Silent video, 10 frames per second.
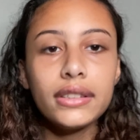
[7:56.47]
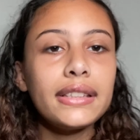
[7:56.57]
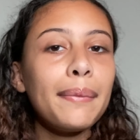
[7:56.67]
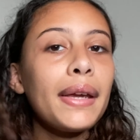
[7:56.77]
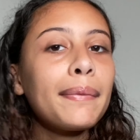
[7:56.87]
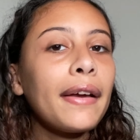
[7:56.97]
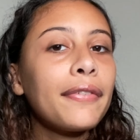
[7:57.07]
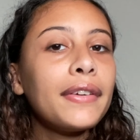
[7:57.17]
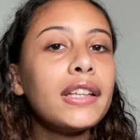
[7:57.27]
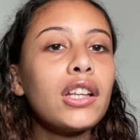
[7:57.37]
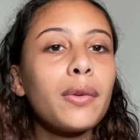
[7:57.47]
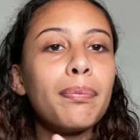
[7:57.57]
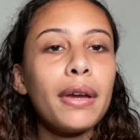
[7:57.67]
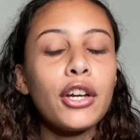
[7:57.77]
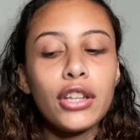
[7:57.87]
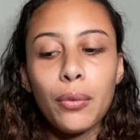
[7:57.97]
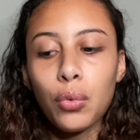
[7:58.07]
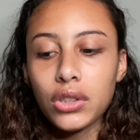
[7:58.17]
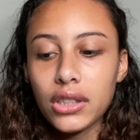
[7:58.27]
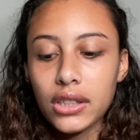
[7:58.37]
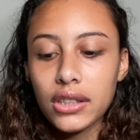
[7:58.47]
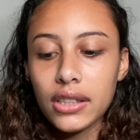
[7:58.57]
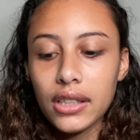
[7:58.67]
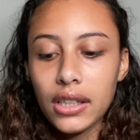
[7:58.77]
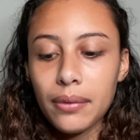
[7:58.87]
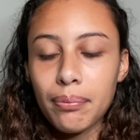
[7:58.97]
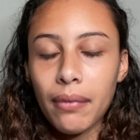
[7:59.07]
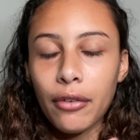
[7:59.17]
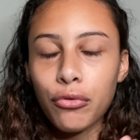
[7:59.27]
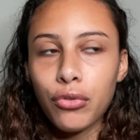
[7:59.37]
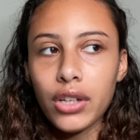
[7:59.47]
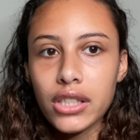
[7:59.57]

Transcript: They make my feet look bigger than what my foot is